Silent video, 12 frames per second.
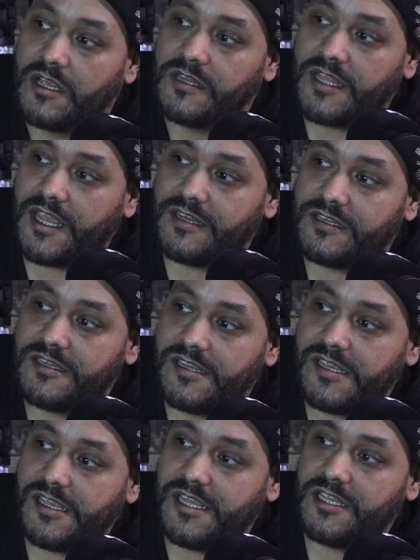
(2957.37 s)
that
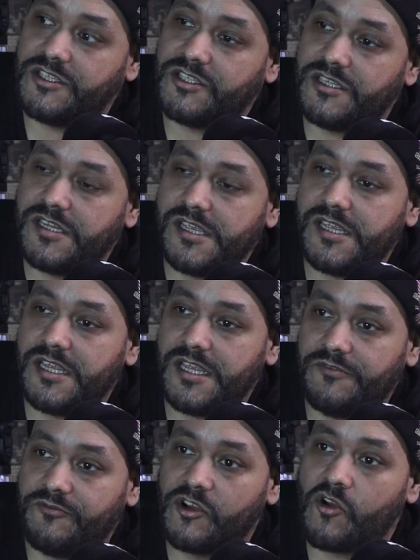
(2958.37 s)
is
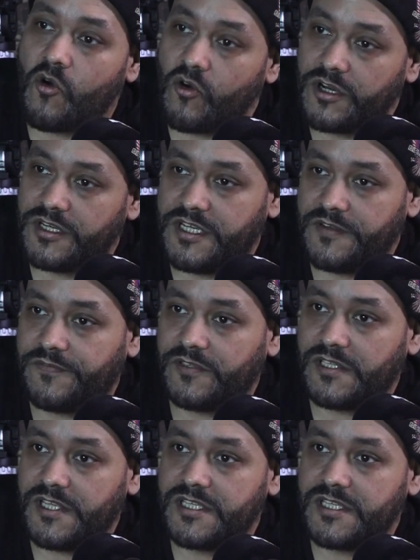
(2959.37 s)
recorded differently.